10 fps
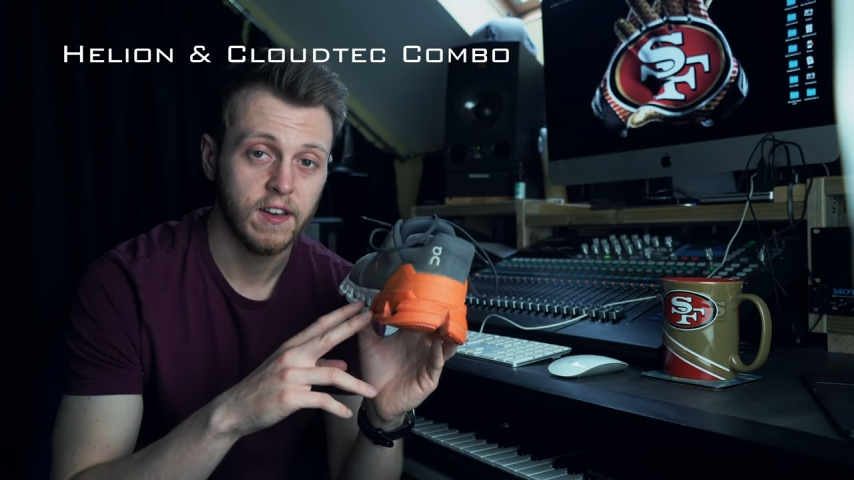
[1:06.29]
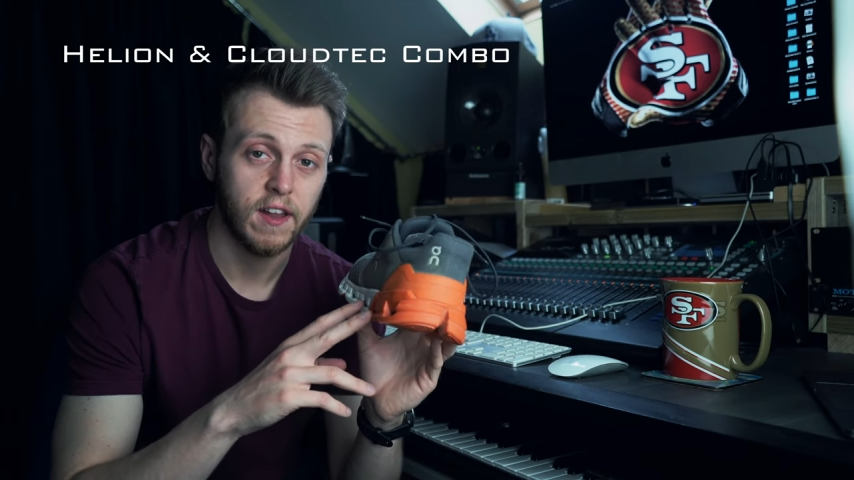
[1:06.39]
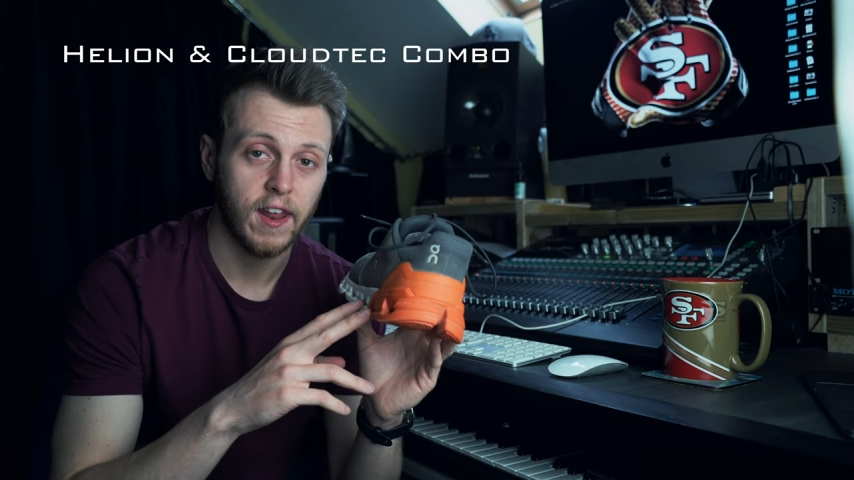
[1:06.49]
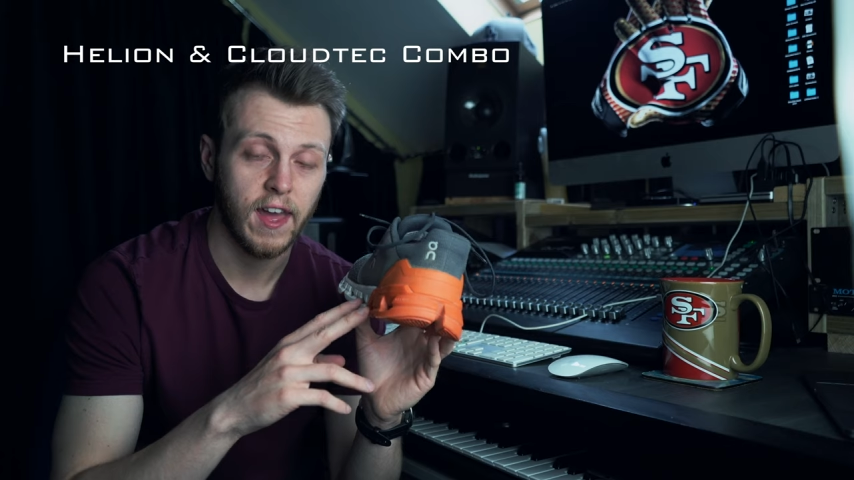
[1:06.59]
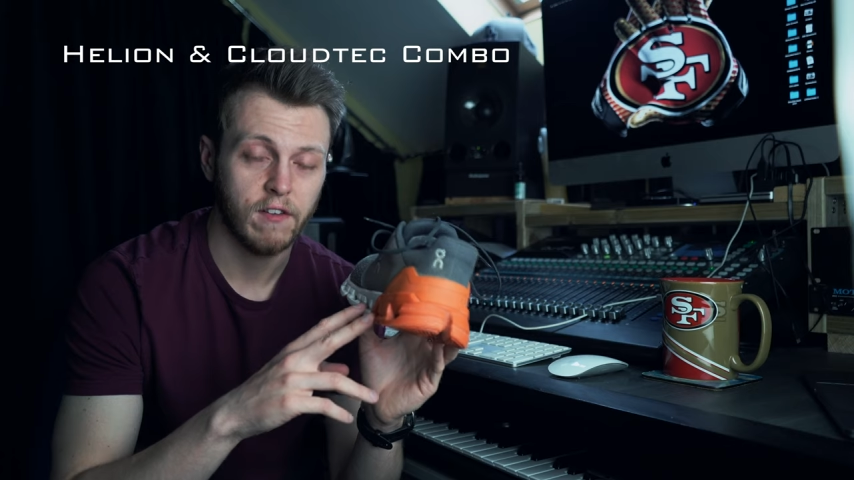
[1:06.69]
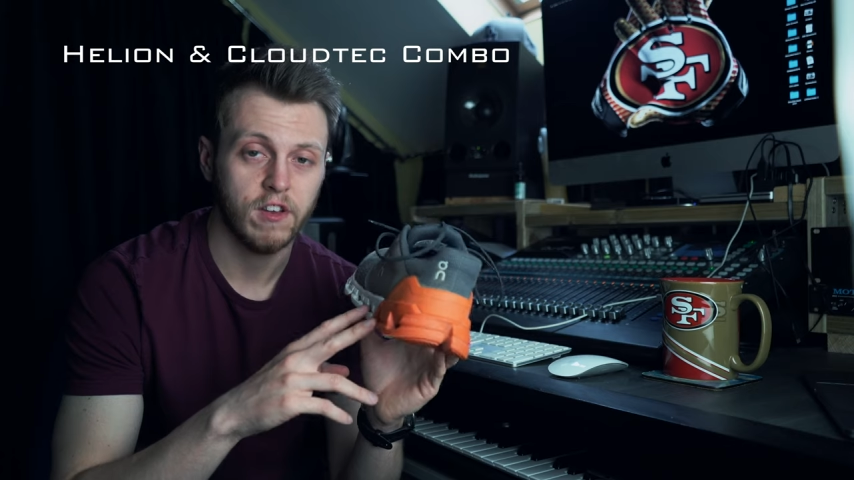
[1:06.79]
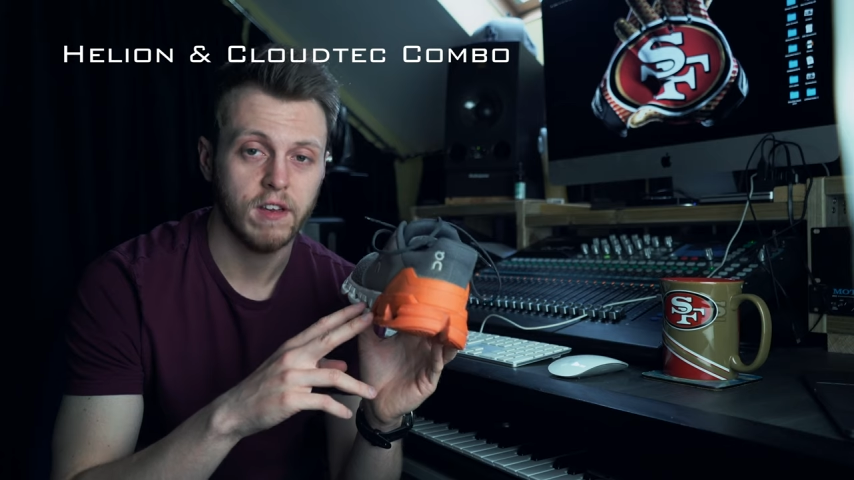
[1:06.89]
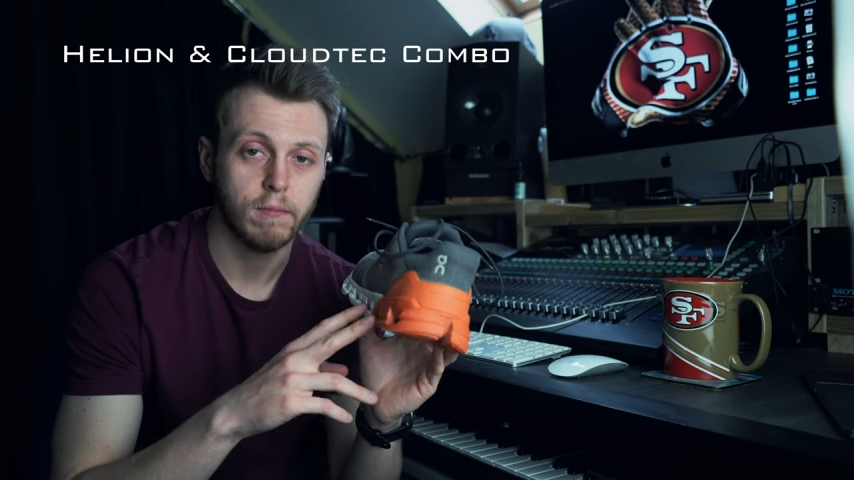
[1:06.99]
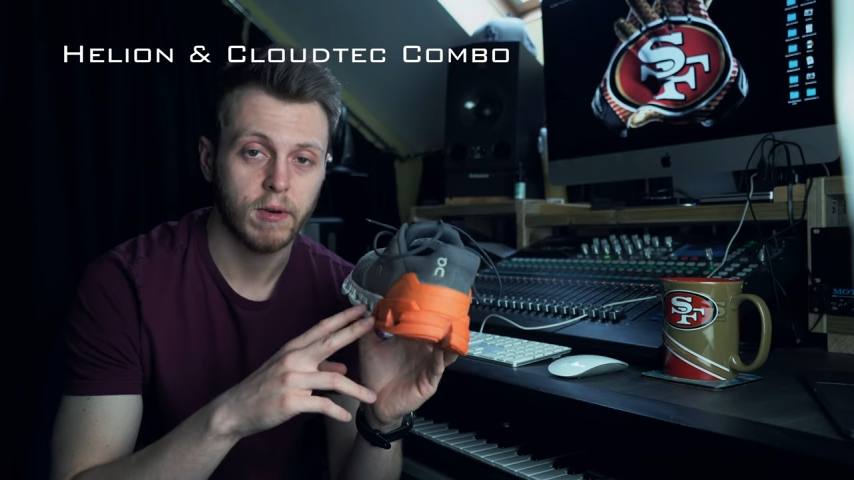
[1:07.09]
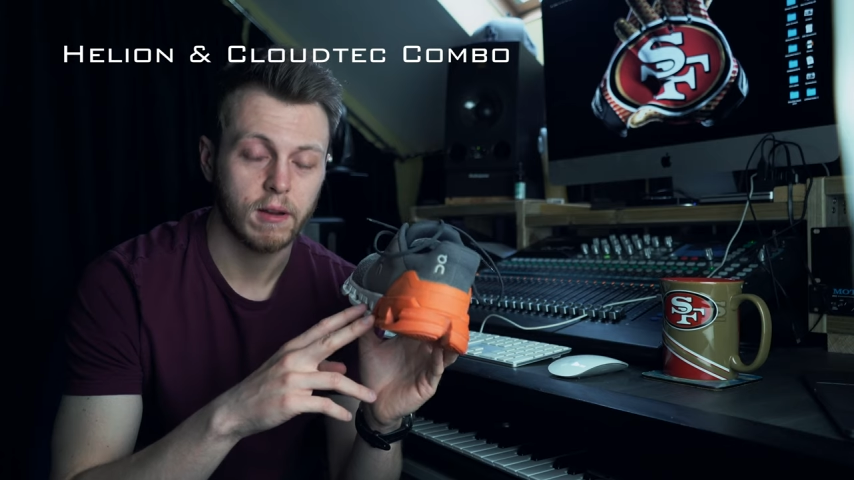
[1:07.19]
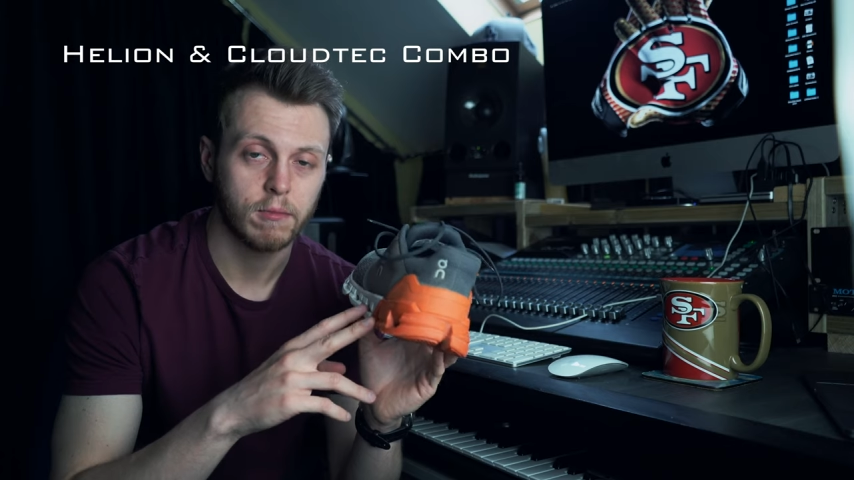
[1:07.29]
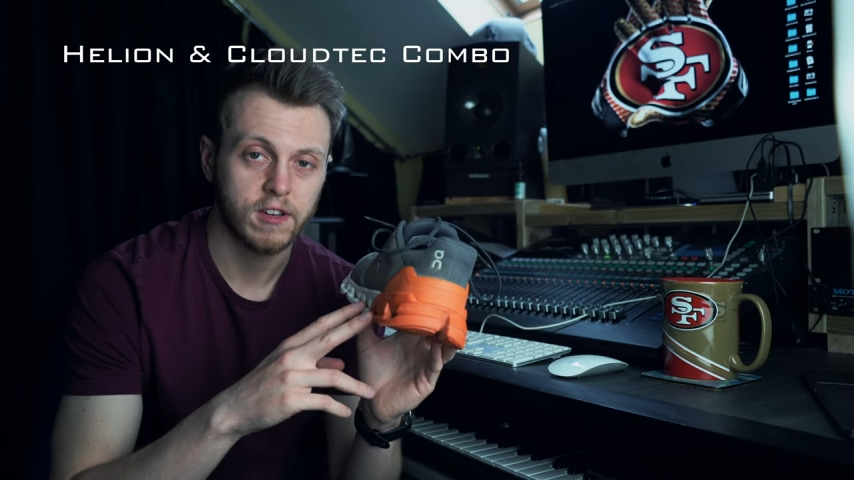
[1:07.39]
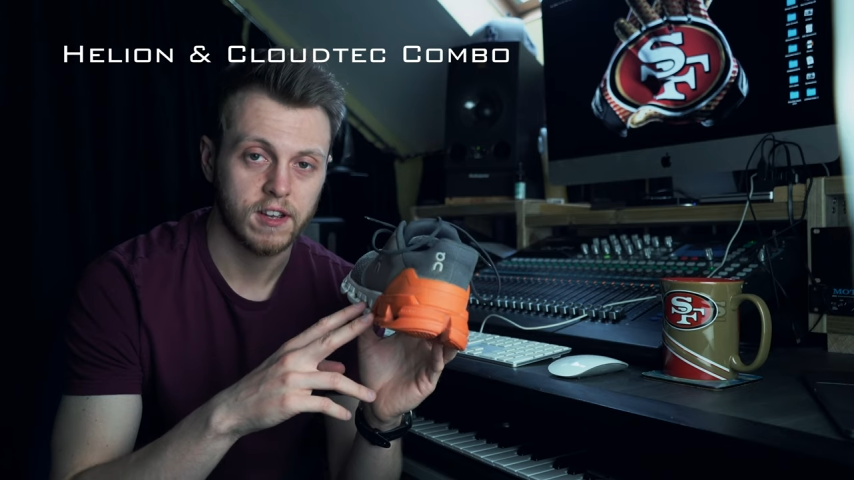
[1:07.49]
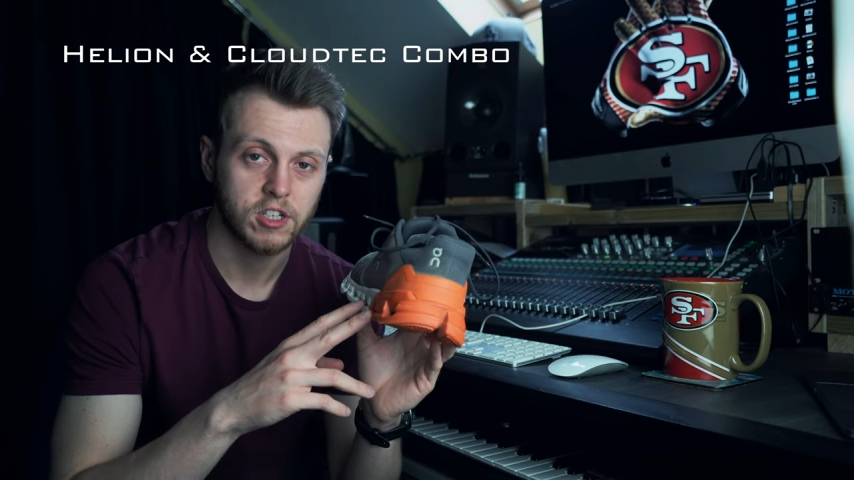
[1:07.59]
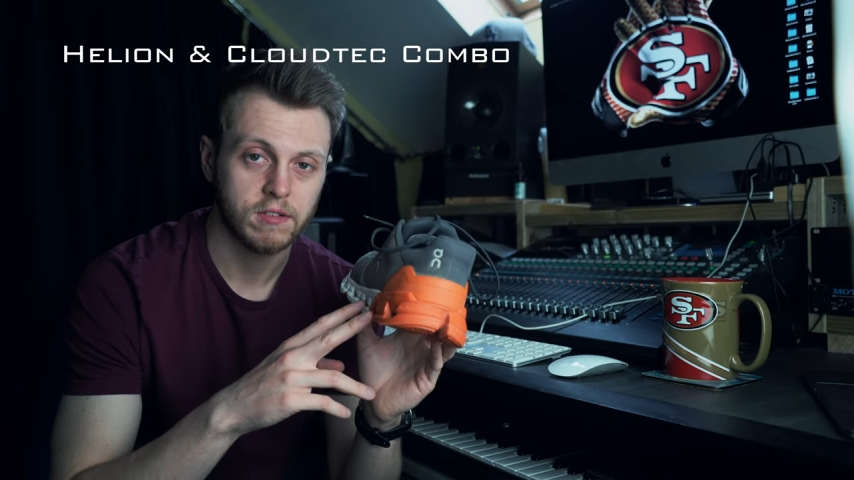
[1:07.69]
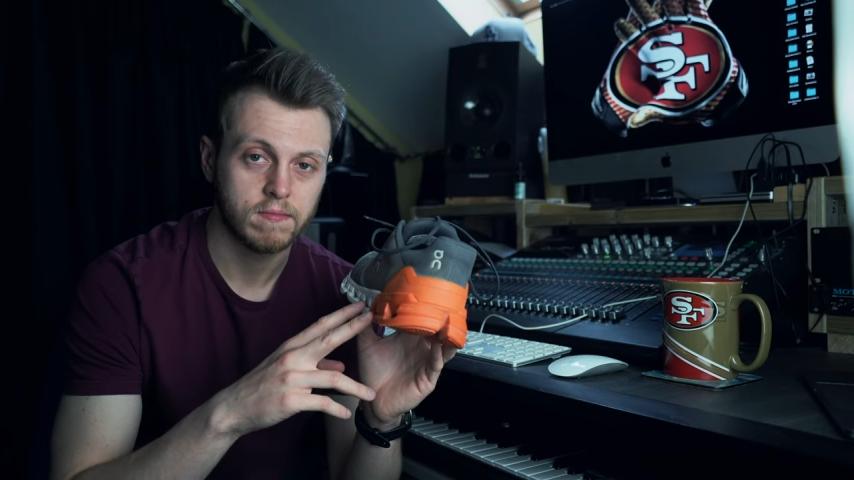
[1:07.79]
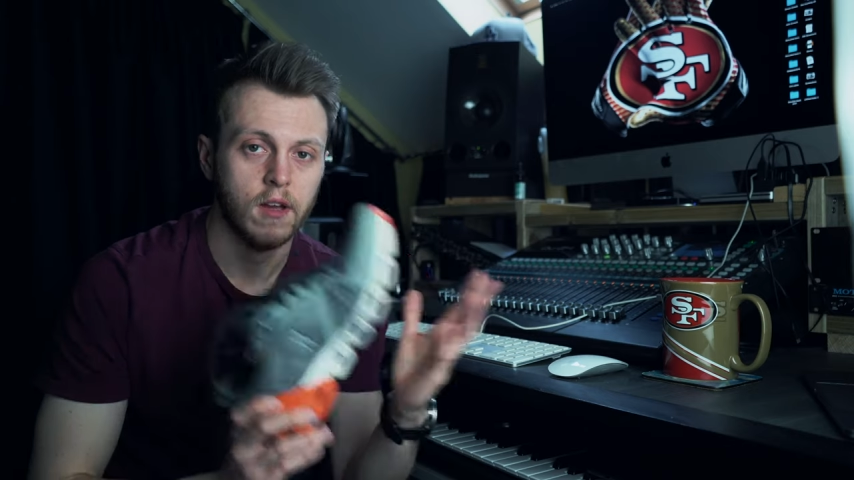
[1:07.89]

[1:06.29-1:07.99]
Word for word: and heavy impact protection.